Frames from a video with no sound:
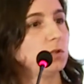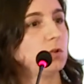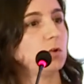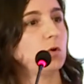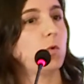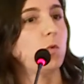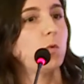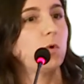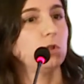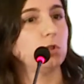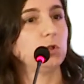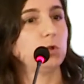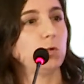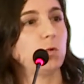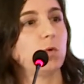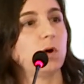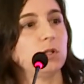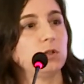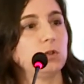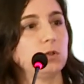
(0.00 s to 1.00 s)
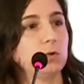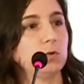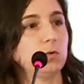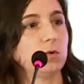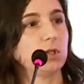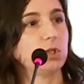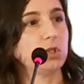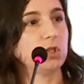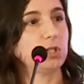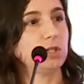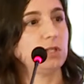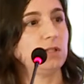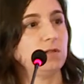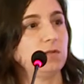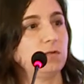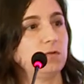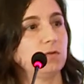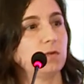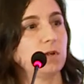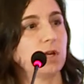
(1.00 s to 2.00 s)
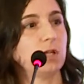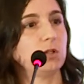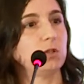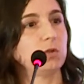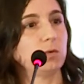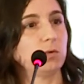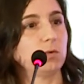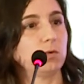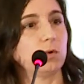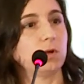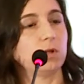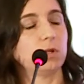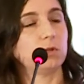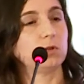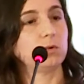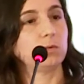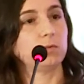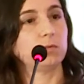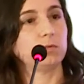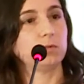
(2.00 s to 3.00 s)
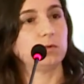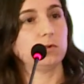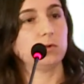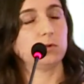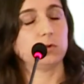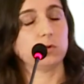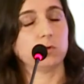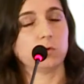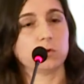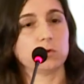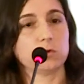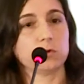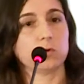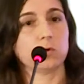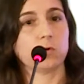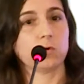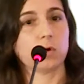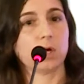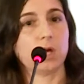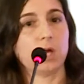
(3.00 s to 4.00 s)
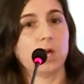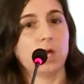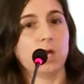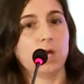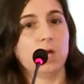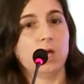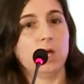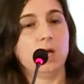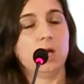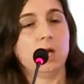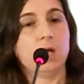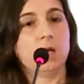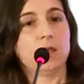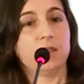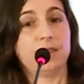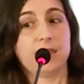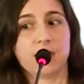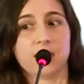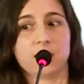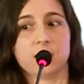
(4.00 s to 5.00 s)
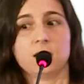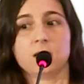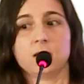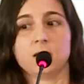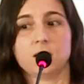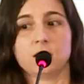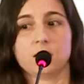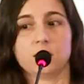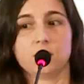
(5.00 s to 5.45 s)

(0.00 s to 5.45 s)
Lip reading: to know what you want to achieve and to also then